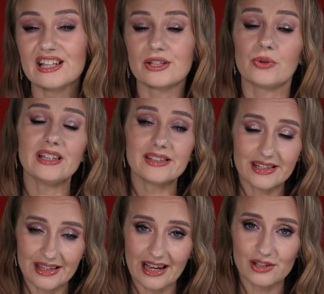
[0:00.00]
So
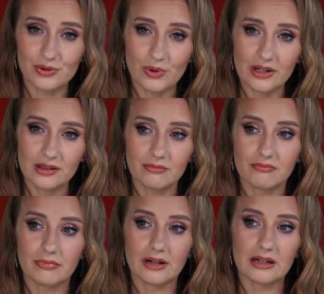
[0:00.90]
it's a nice one,
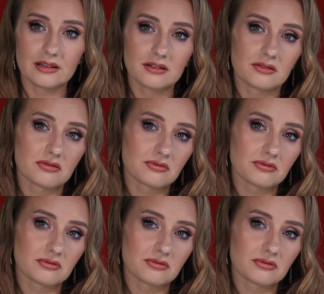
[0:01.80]
but